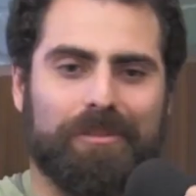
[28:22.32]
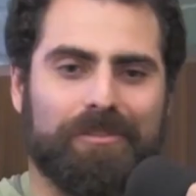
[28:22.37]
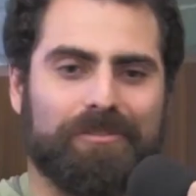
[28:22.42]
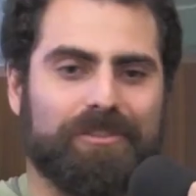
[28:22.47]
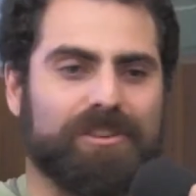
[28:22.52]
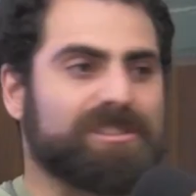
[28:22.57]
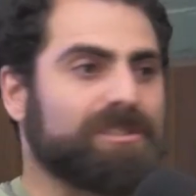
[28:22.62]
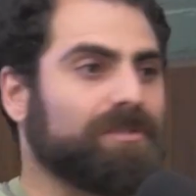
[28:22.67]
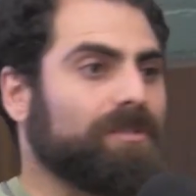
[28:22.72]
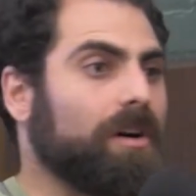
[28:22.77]

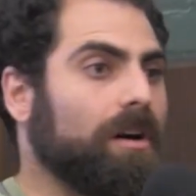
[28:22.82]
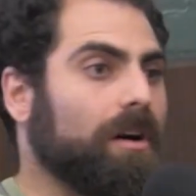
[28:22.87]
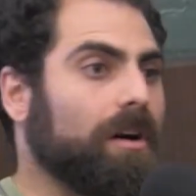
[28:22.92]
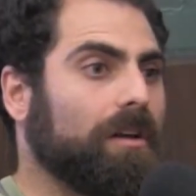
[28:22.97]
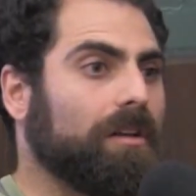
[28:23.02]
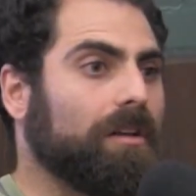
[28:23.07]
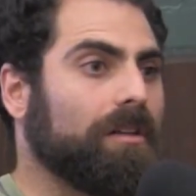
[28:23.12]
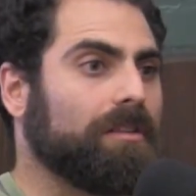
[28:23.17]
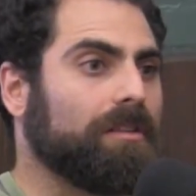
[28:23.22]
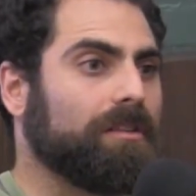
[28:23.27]
First of
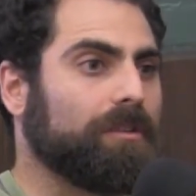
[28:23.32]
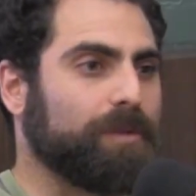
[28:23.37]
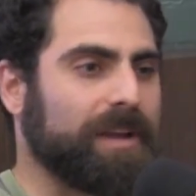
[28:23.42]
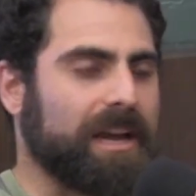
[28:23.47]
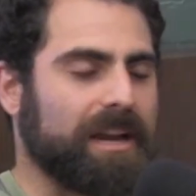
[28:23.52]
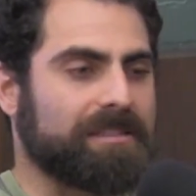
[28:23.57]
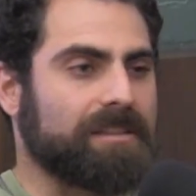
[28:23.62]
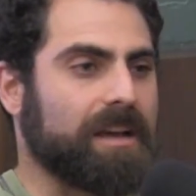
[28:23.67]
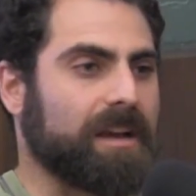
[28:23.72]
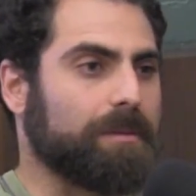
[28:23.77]
all, we
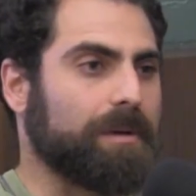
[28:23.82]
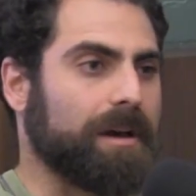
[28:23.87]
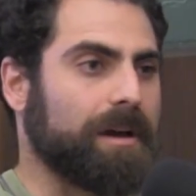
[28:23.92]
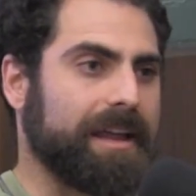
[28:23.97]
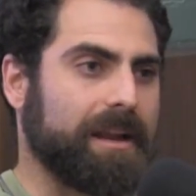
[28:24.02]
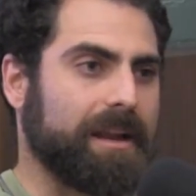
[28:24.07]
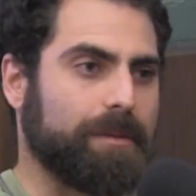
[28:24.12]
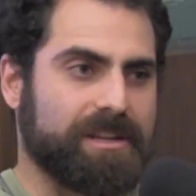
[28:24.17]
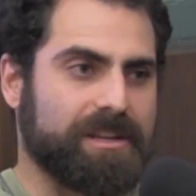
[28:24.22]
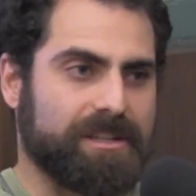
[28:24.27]
got to talk about
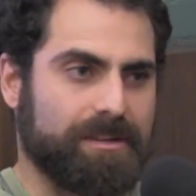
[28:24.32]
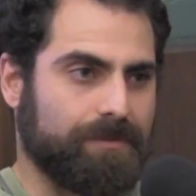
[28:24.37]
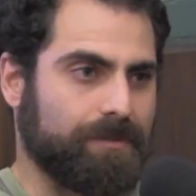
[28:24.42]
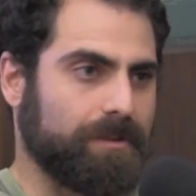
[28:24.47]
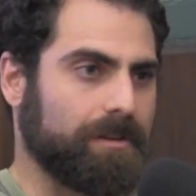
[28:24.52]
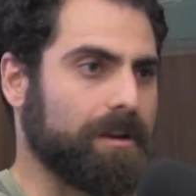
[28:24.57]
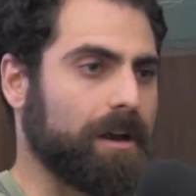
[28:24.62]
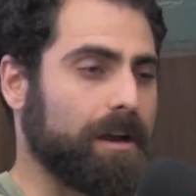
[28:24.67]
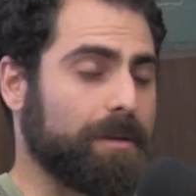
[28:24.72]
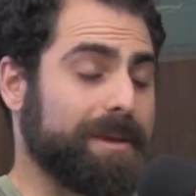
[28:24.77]

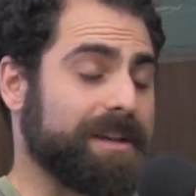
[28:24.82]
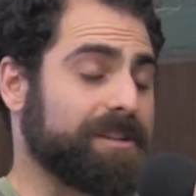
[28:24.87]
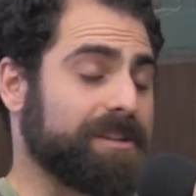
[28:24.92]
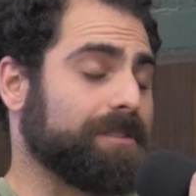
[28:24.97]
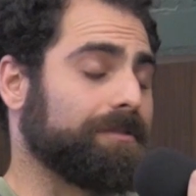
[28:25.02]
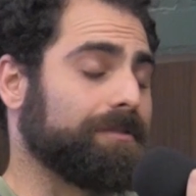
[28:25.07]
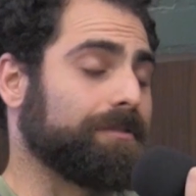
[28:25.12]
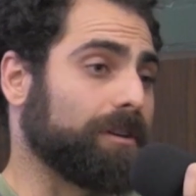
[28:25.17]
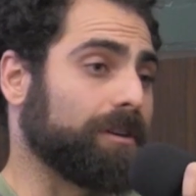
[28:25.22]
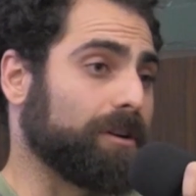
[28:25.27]

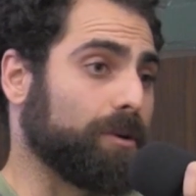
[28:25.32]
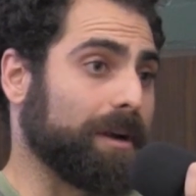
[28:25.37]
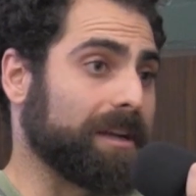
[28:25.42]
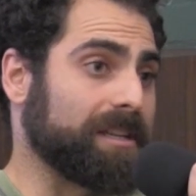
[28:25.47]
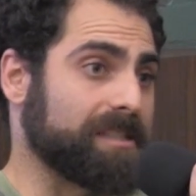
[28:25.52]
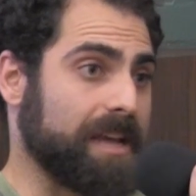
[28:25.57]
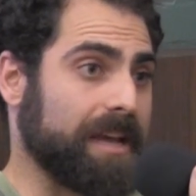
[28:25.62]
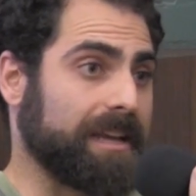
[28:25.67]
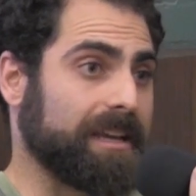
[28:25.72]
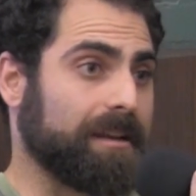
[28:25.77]
automation for a
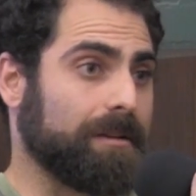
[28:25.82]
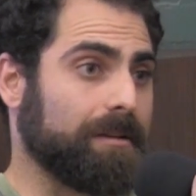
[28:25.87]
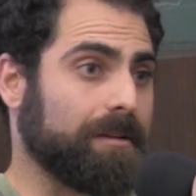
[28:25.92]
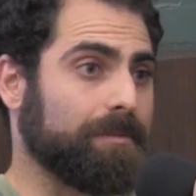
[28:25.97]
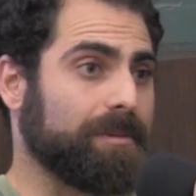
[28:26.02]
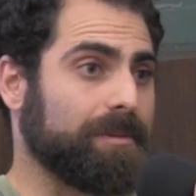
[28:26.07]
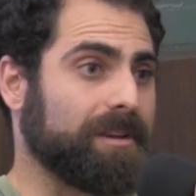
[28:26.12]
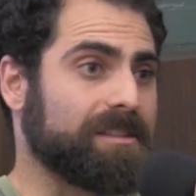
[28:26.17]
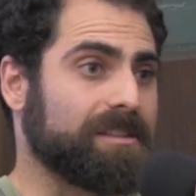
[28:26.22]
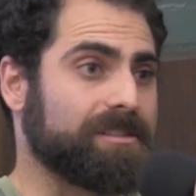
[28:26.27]
quick second,
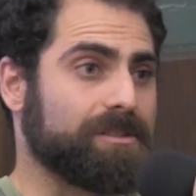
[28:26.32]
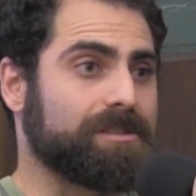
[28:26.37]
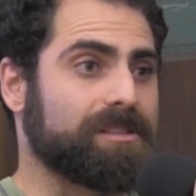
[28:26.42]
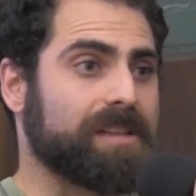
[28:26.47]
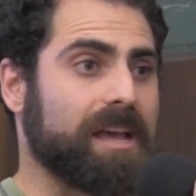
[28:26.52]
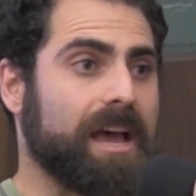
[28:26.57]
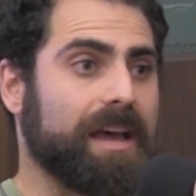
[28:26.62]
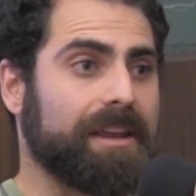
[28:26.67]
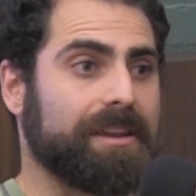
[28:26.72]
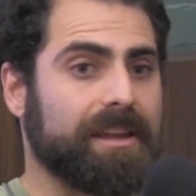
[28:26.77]
because you
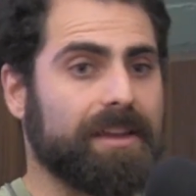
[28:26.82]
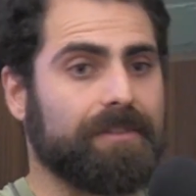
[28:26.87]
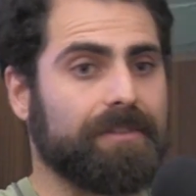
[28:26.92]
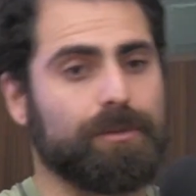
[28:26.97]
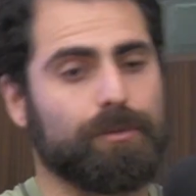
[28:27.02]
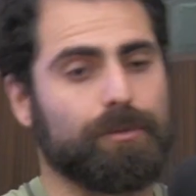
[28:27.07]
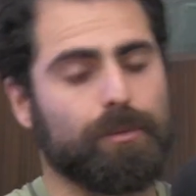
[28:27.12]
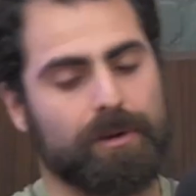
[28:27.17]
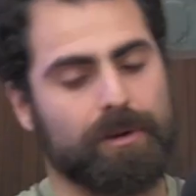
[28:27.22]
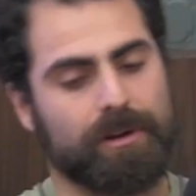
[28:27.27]
said
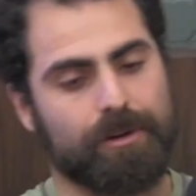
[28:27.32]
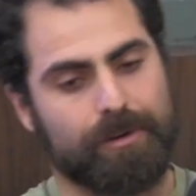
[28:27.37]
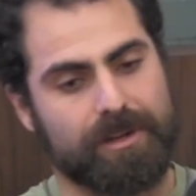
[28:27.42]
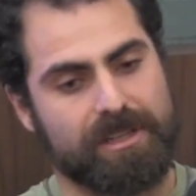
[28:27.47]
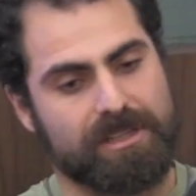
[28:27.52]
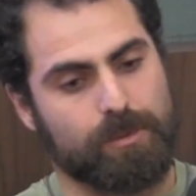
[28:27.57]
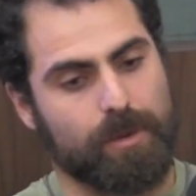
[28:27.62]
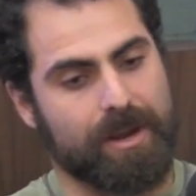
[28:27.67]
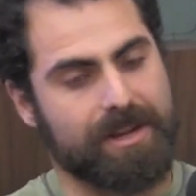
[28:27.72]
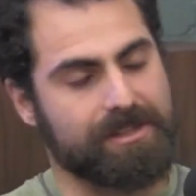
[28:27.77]
if you
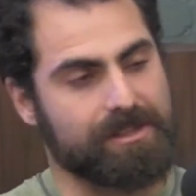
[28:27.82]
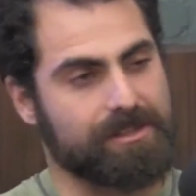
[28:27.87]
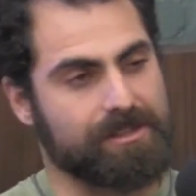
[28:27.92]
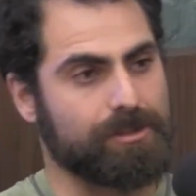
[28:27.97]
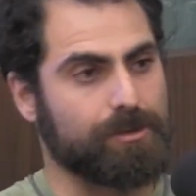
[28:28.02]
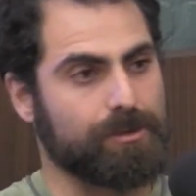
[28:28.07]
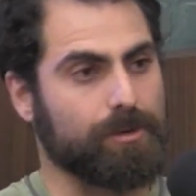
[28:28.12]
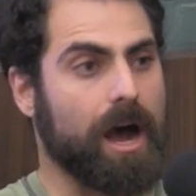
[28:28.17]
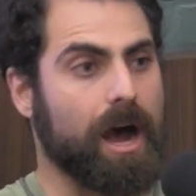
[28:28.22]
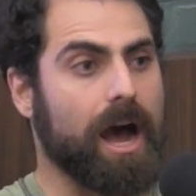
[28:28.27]
increase wages
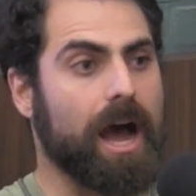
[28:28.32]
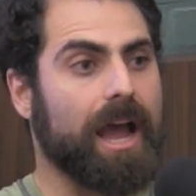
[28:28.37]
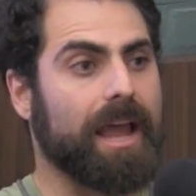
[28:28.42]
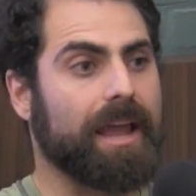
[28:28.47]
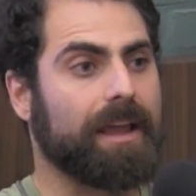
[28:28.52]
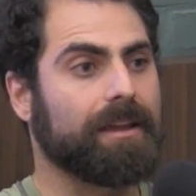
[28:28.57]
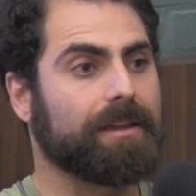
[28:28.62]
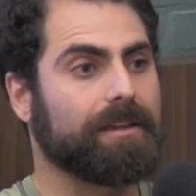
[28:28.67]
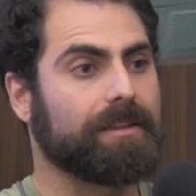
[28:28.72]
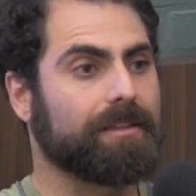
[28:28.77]
too
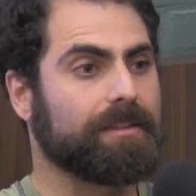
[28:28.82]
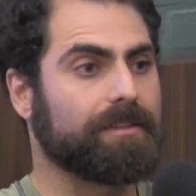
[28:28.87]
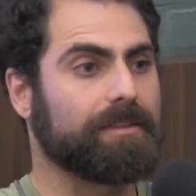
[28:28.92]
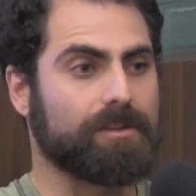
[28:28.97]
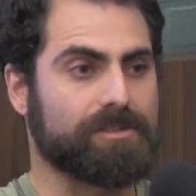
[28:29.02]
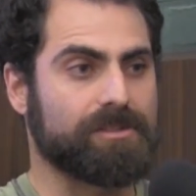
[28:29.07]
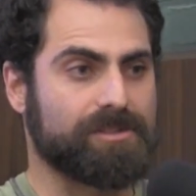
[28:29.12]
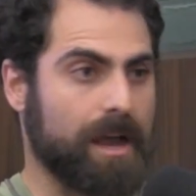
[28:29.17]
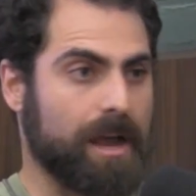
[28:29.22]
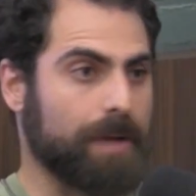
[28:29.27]
high,
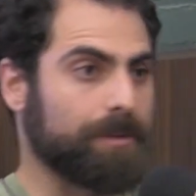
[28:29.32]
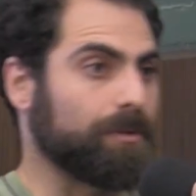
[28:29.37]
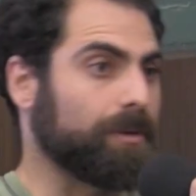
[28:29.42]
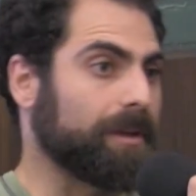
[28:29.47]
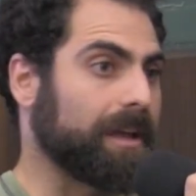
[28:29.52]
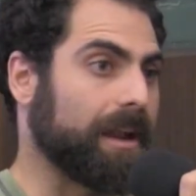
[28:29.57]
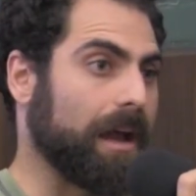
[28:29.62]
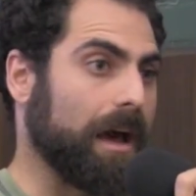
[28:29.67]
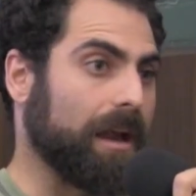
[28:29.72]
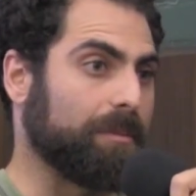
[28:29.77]
those jobs
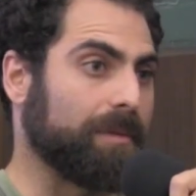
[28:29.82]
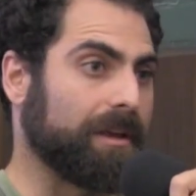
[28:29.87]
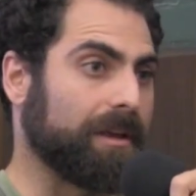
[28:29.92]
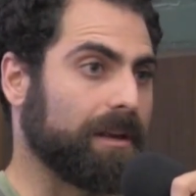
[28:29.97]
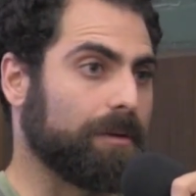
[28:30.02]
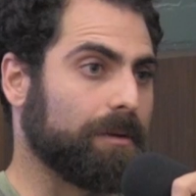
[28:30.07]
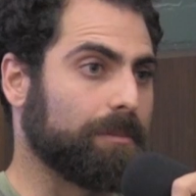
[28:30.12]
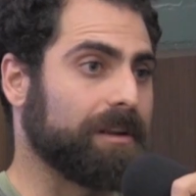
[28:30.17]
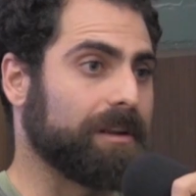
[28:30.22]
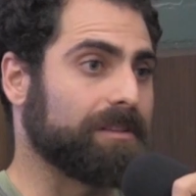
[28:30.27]
will get
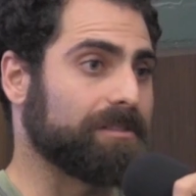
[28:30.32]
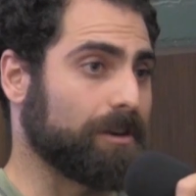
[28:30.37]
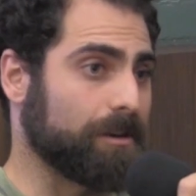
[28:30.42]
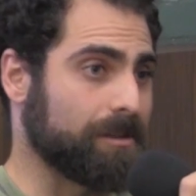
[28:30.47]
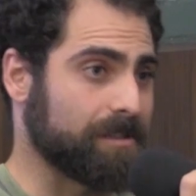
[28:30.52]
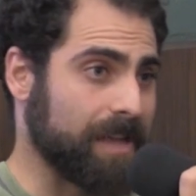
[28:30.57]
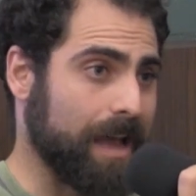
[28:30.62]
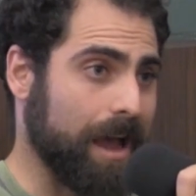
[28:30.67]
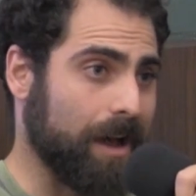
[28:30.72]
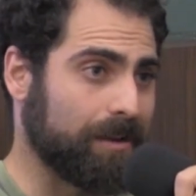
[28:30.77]
automated. But it
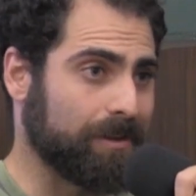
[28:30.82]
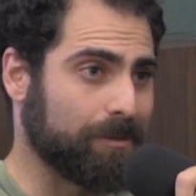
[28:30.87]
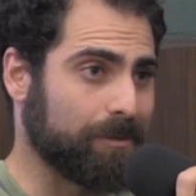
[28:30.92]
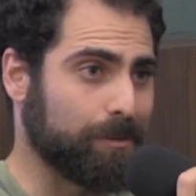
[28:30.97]
turns out